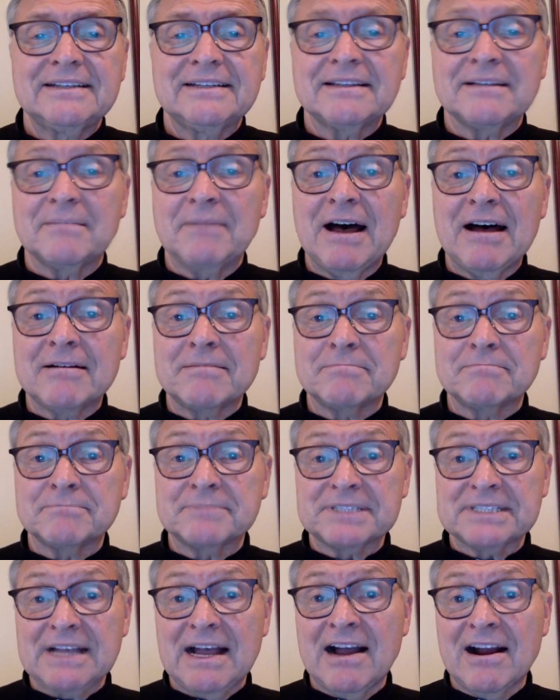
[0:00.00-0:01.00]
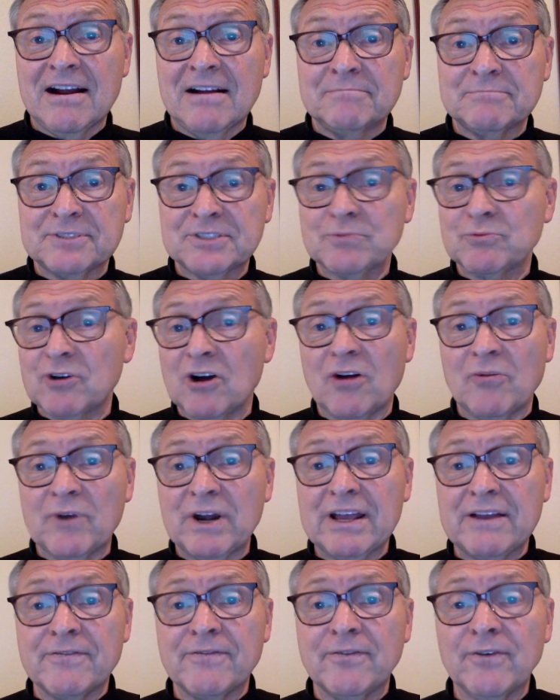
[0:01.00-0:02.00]
The mom's arms were
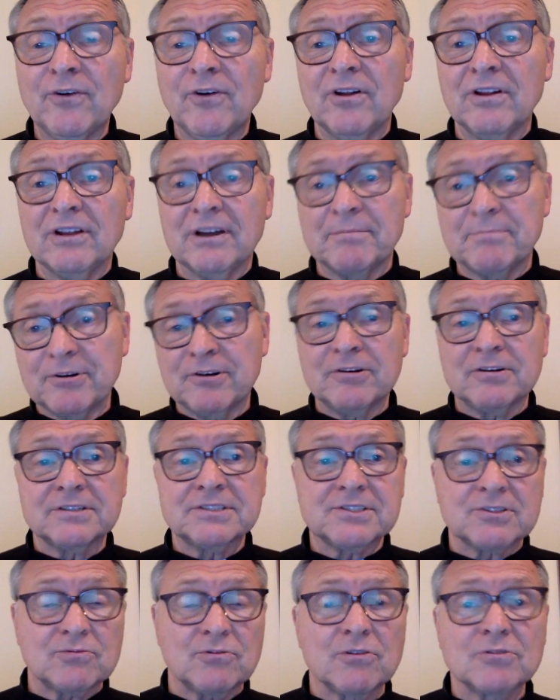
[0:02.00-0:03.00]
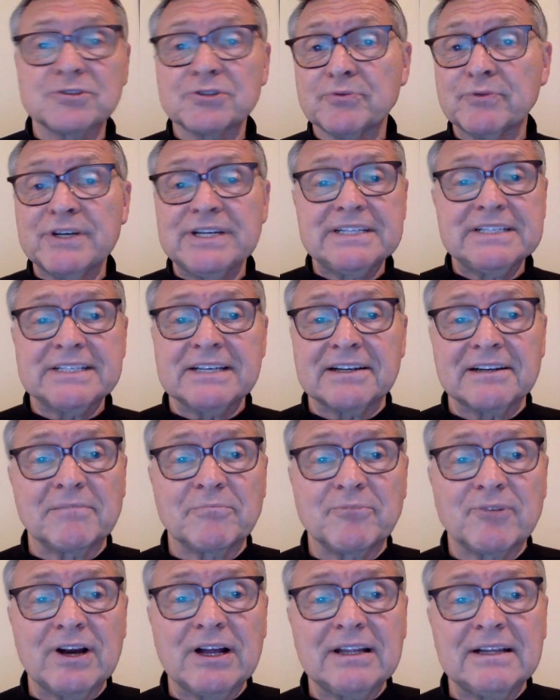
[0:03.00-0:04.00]
already full: a purse, groceries, an
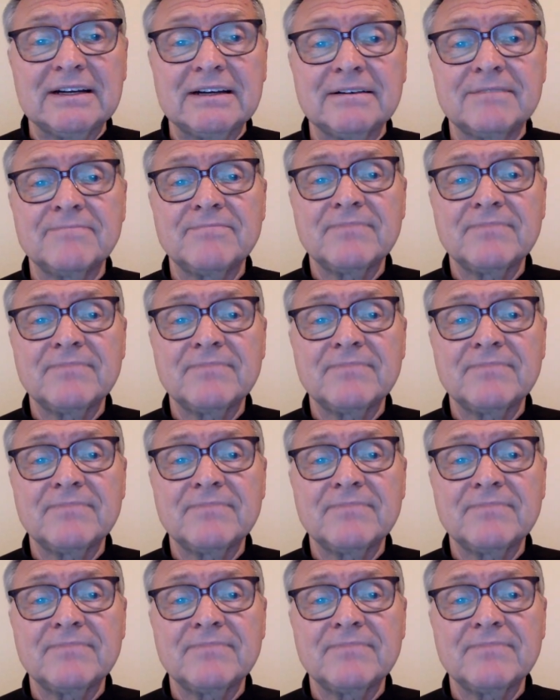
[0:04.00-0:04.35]
umbrella.